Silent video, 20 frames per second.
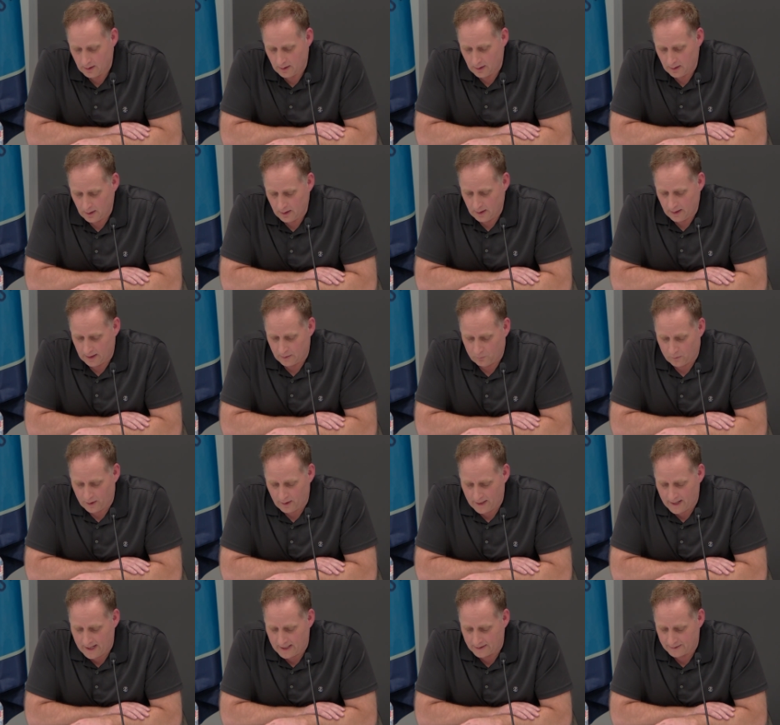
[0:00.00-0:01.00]
And
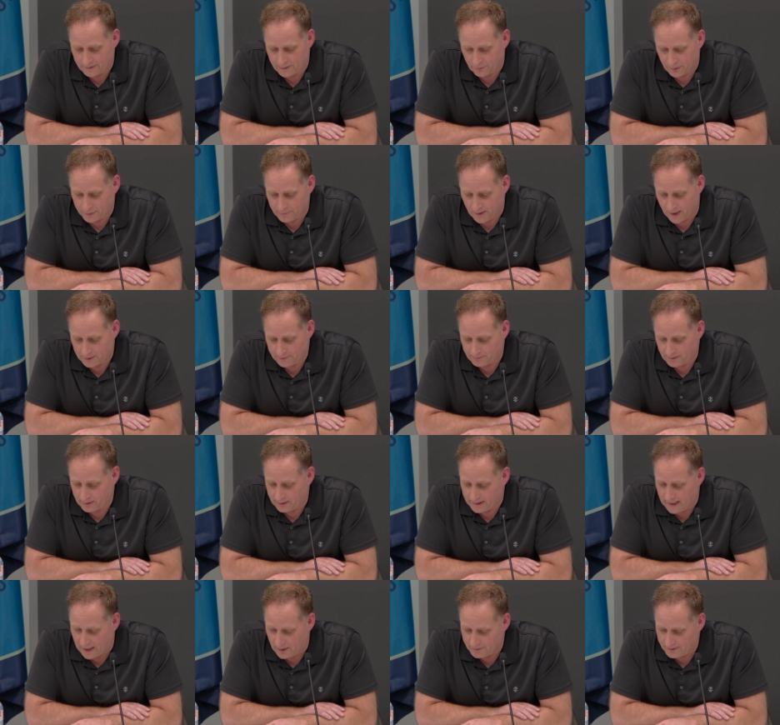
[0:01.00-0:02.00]
whereas the responsibility of
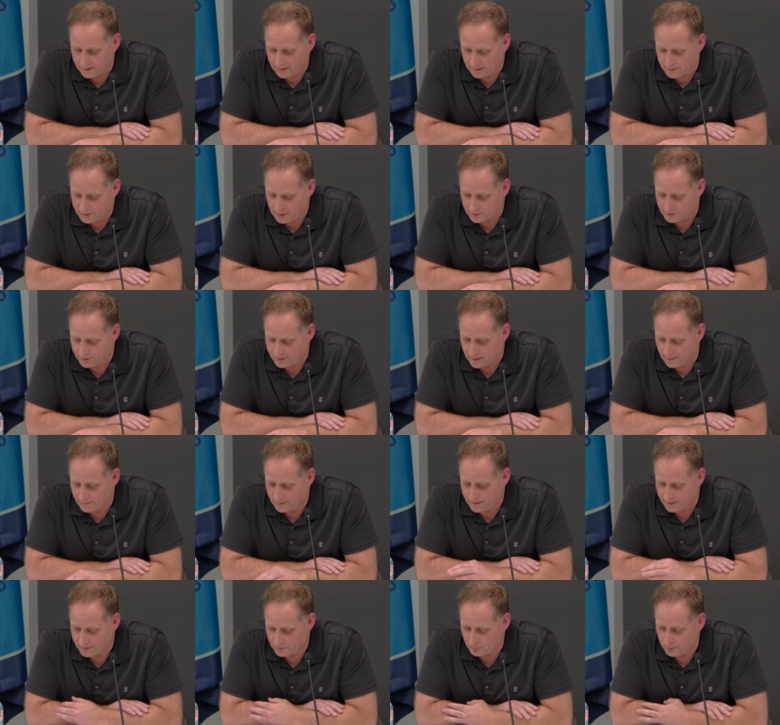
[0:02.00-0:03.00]
housing and social
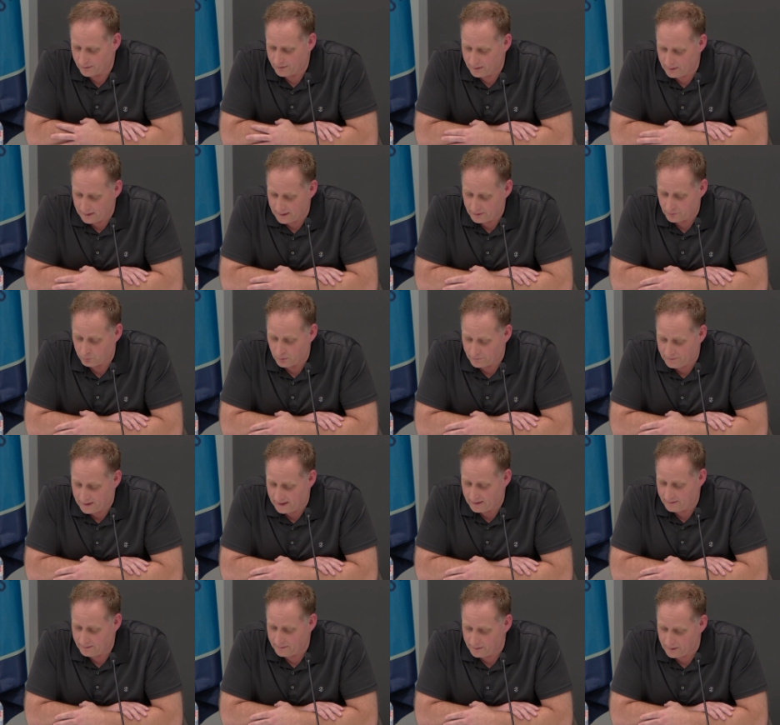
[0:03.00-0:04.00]
services is
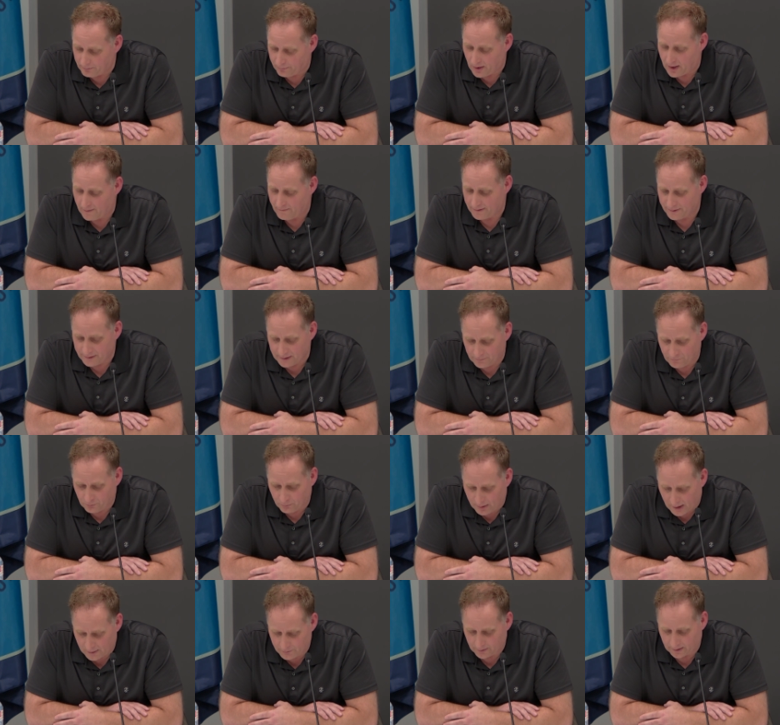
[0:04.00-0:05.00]
within the province of New
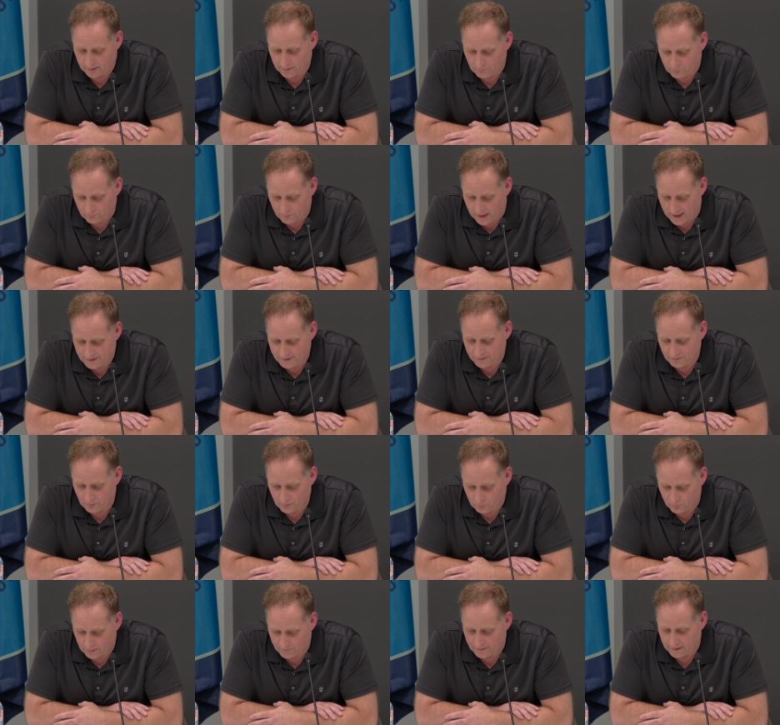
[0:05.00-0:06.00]
Brunswick, rests
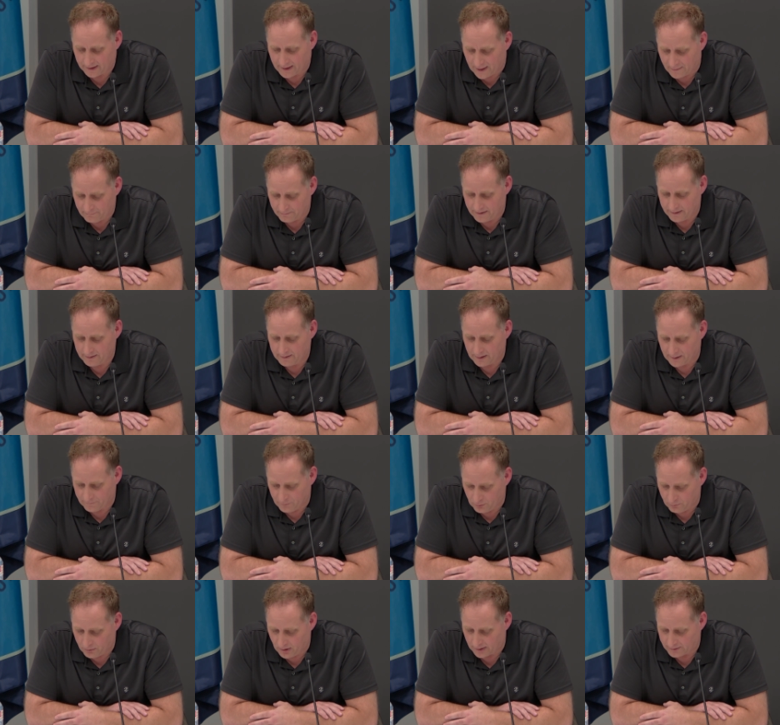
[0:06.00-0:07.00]
with the government of New
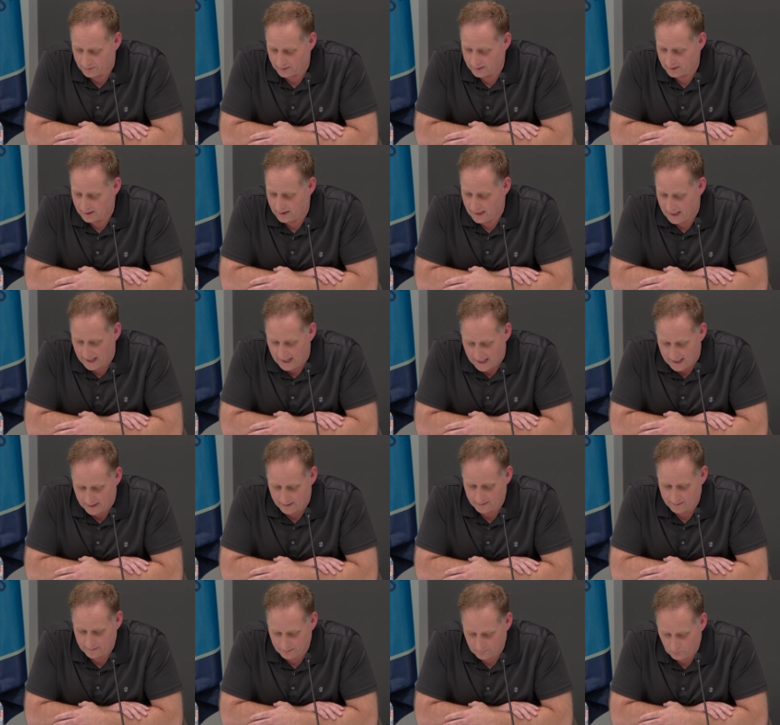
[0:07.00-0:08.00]
Brunswick.
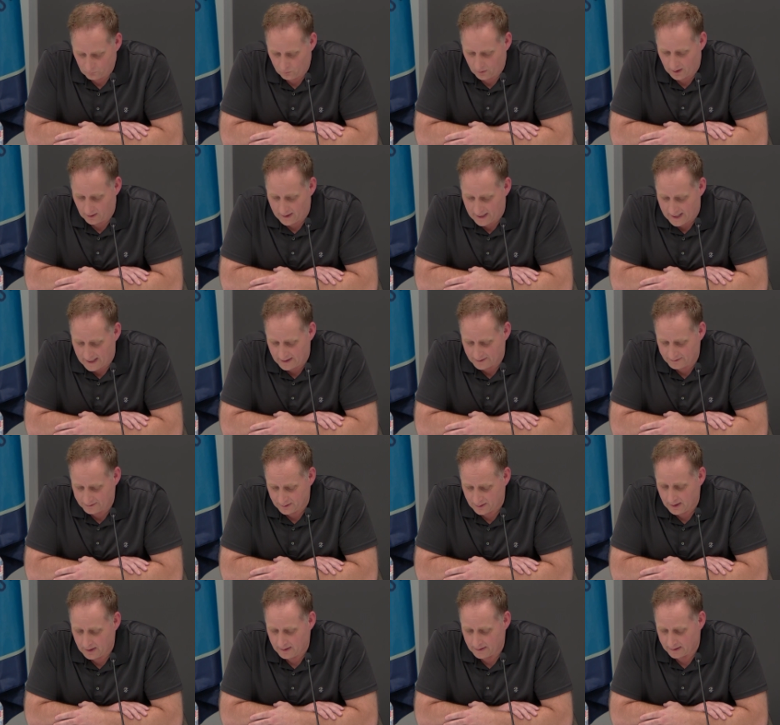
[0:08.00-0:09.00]
And whereas
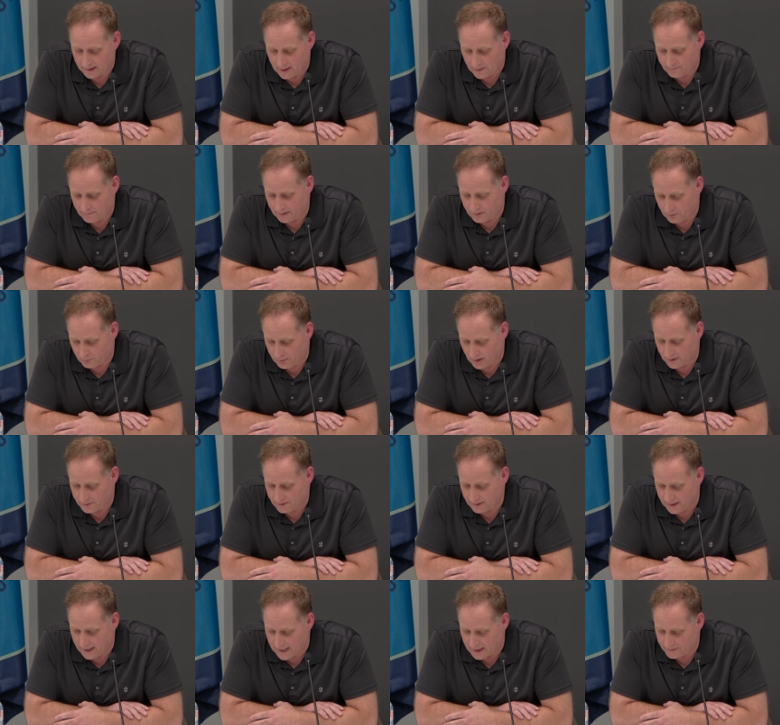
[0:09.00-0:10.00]
the government of New Brunswick
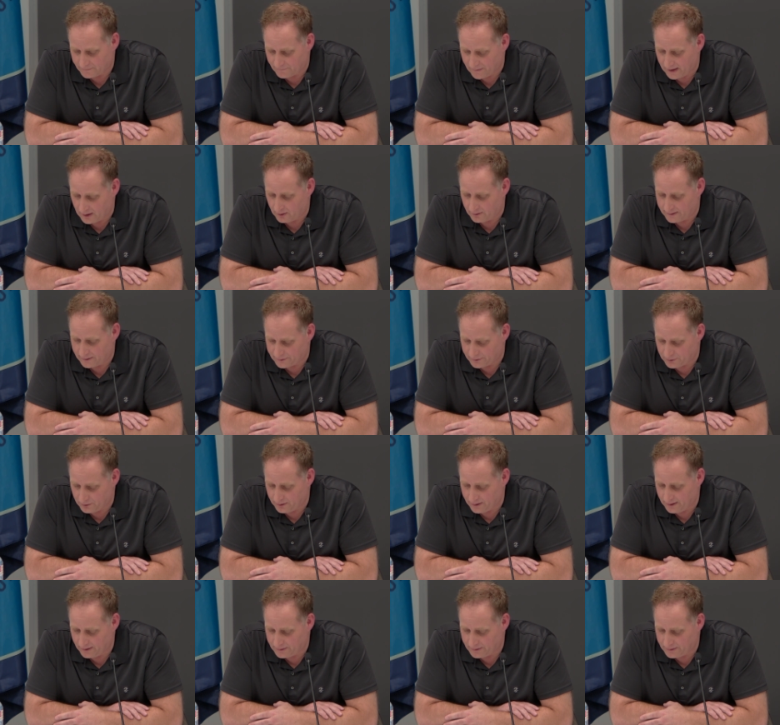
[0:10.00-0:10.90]
has failed its duties